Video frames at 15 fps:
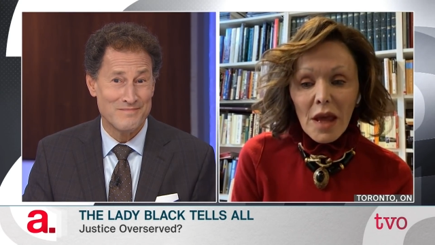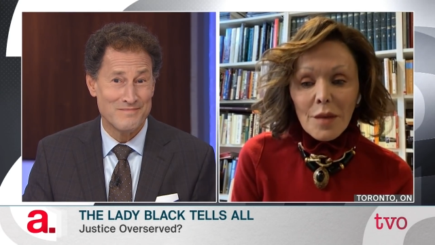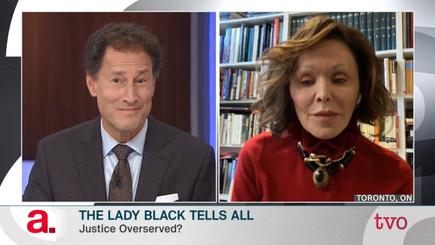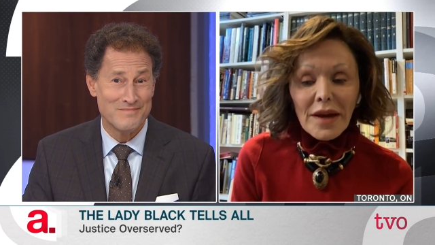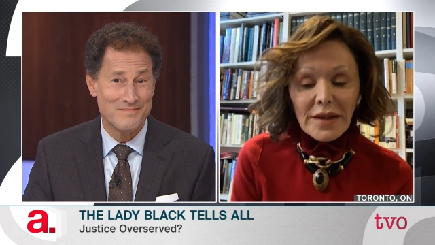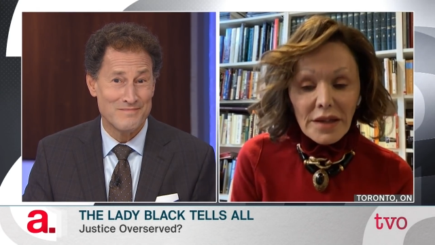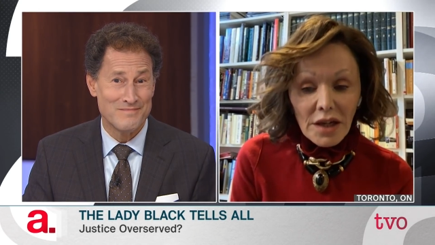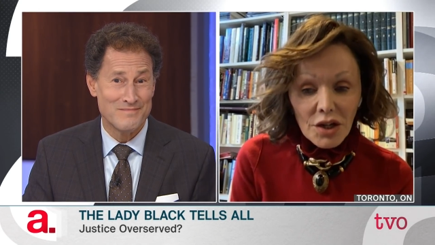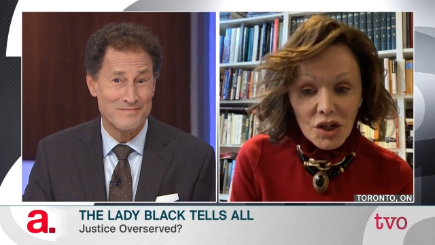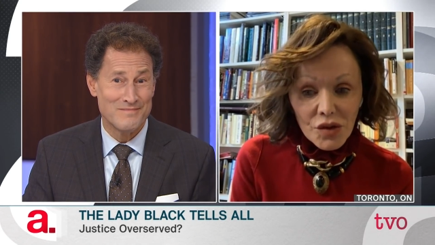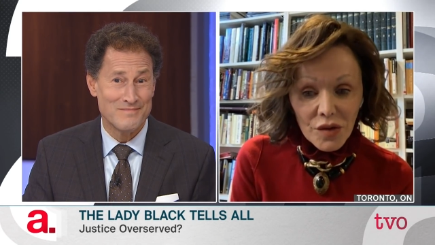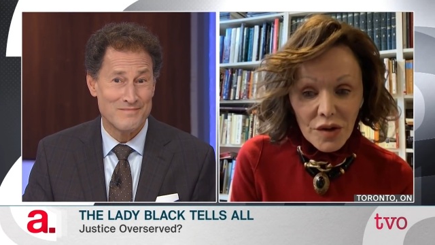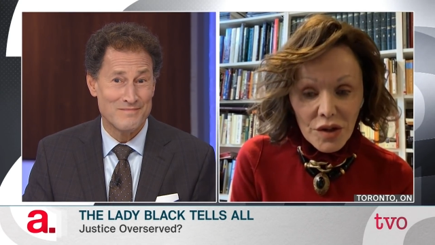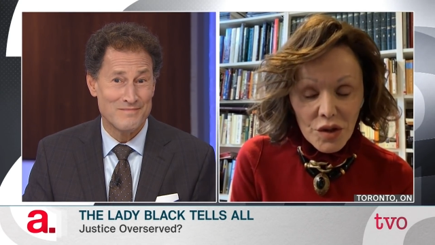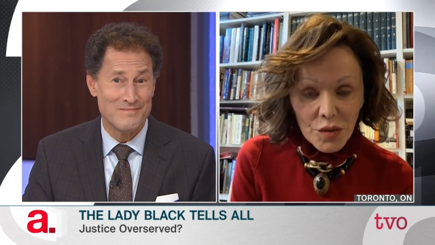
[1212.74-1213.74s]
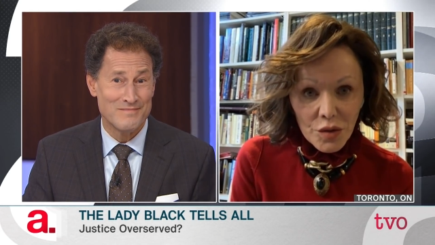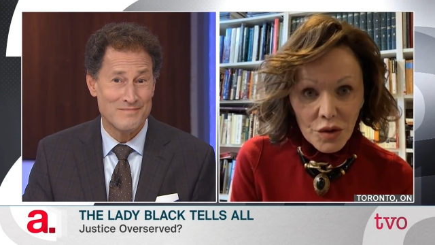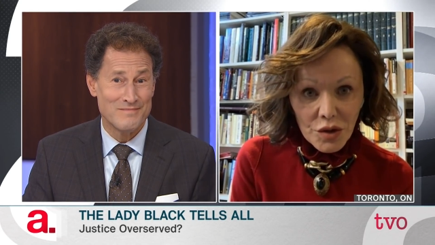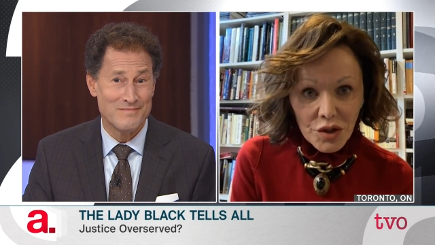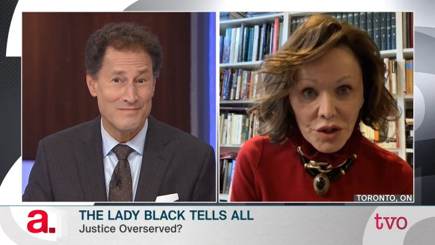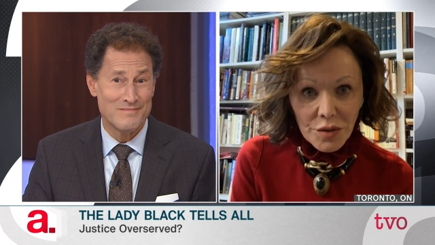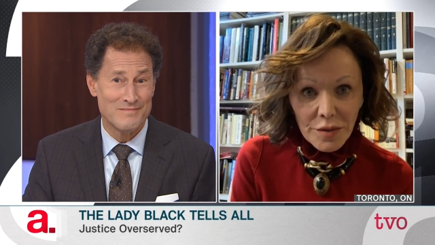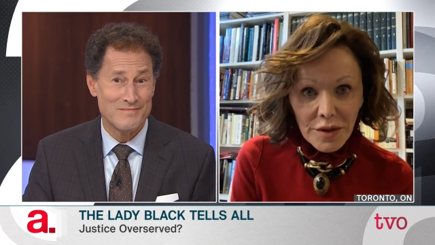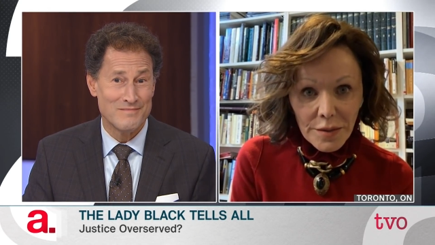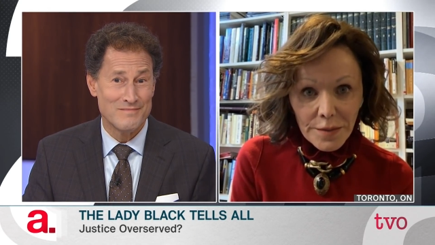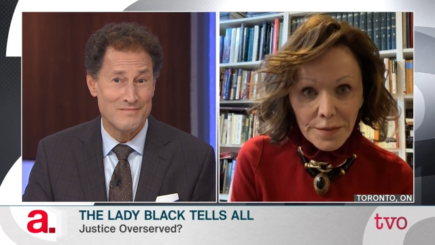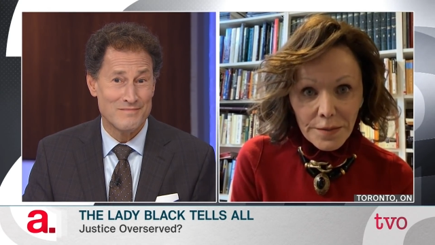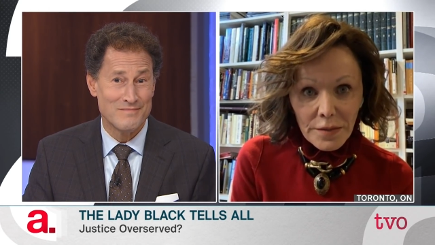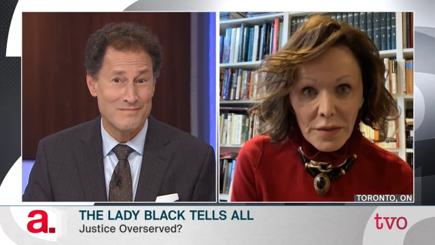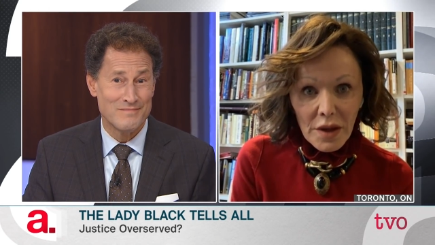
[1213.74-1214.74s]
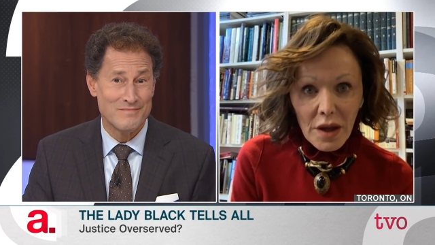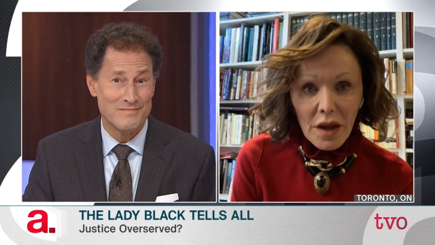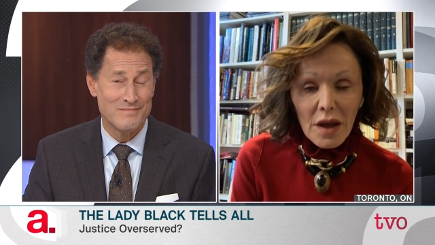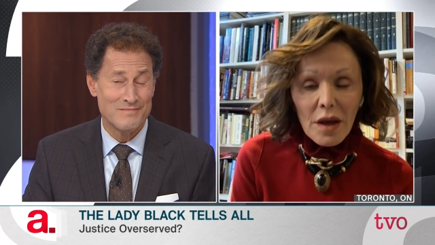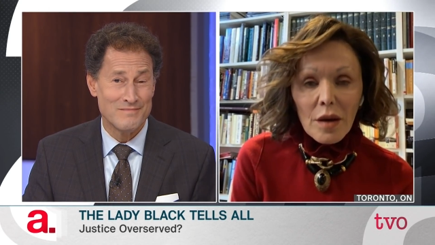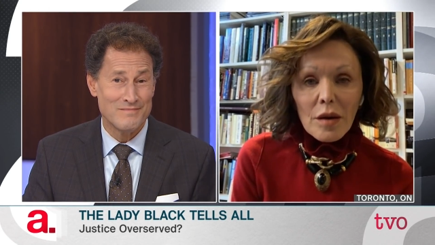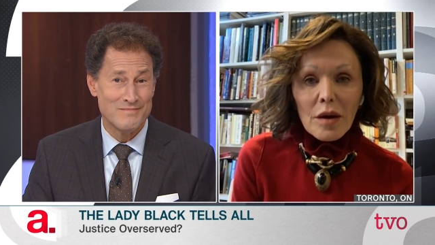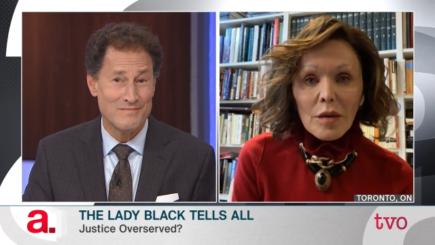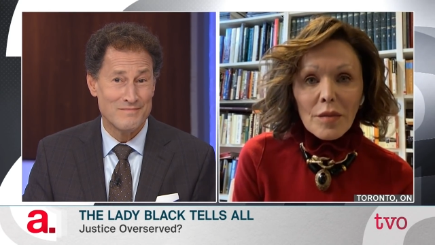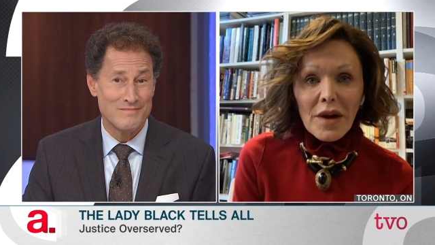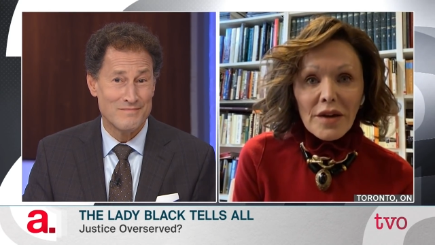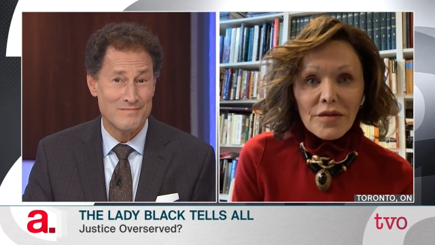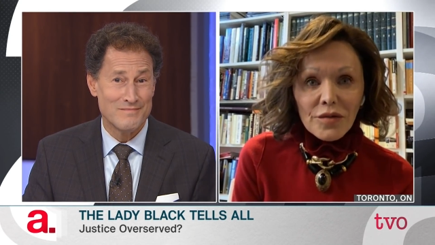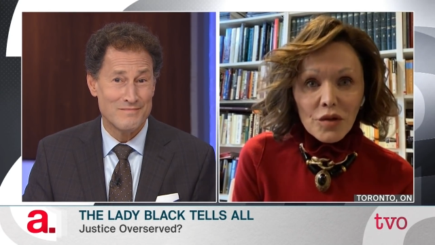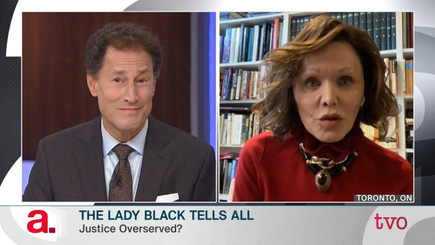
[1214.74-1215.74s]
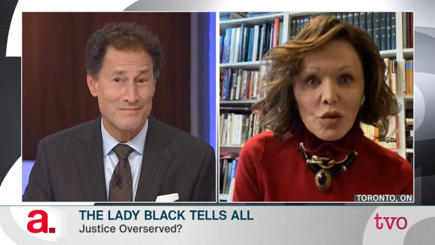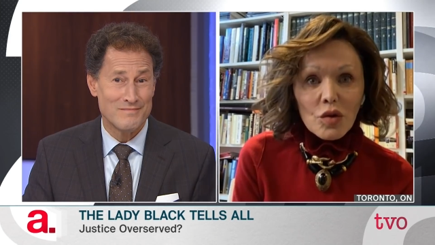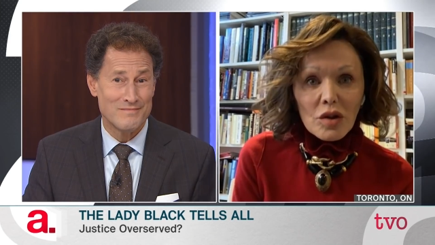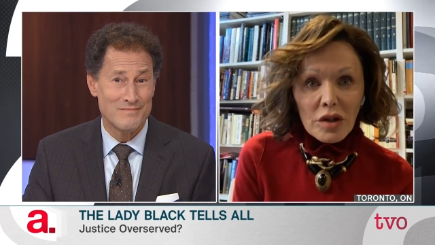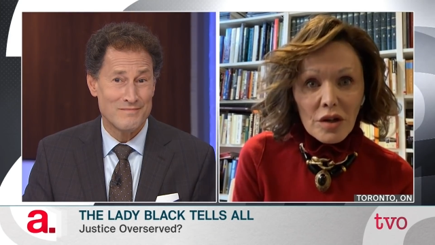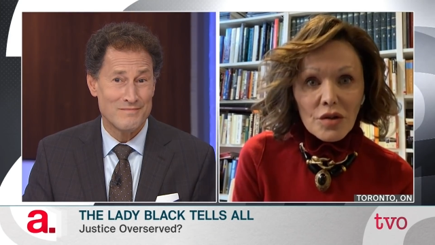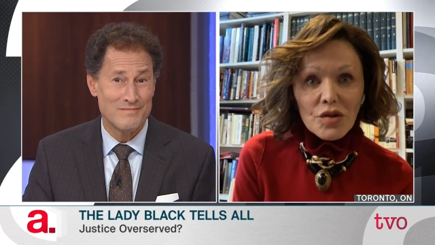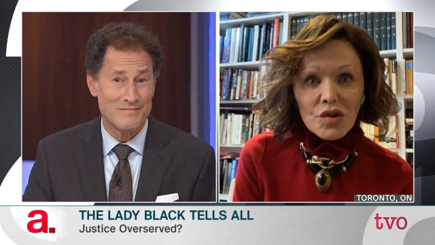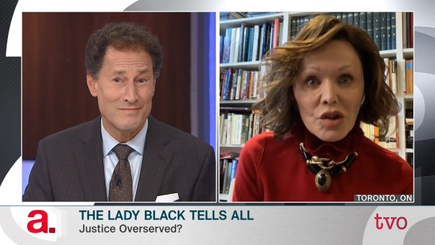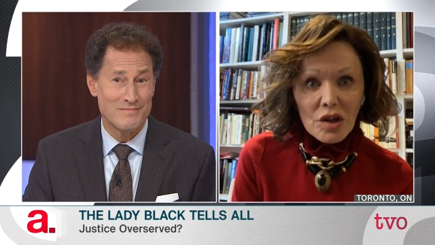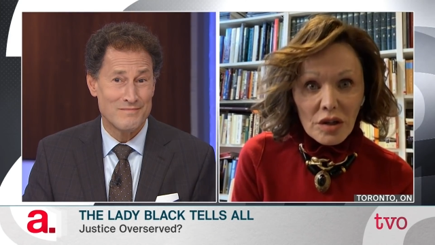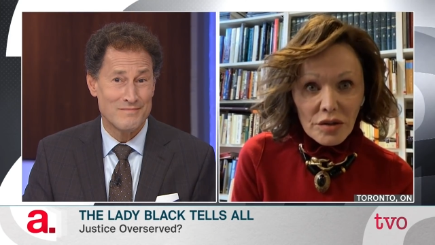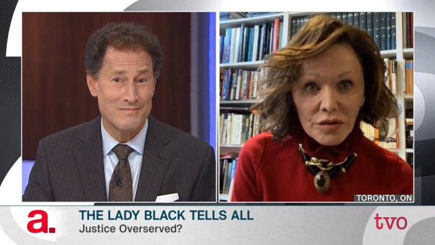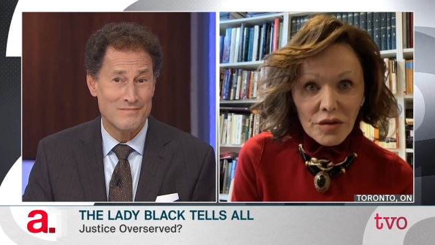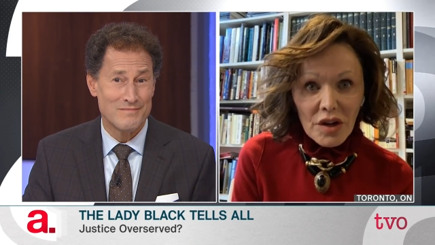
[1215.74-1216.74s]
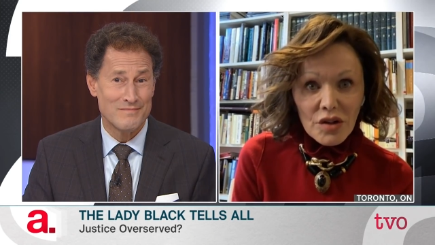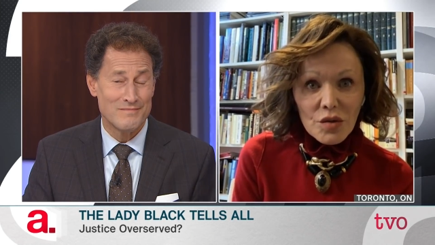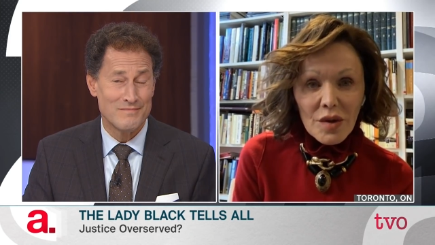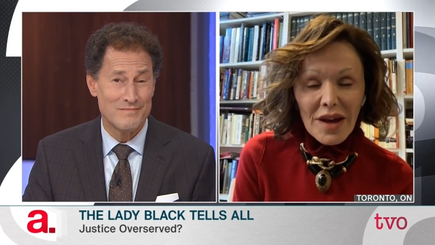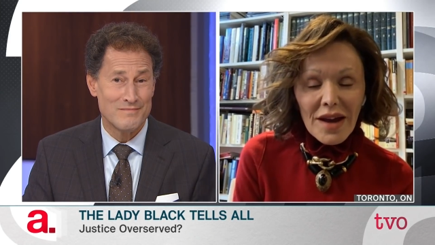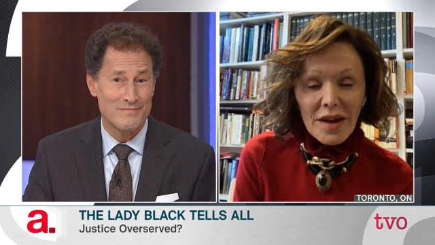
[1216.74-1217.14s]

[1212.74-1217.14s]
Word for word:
Speaker 1: My English friends were good to me. My few close girlfriends were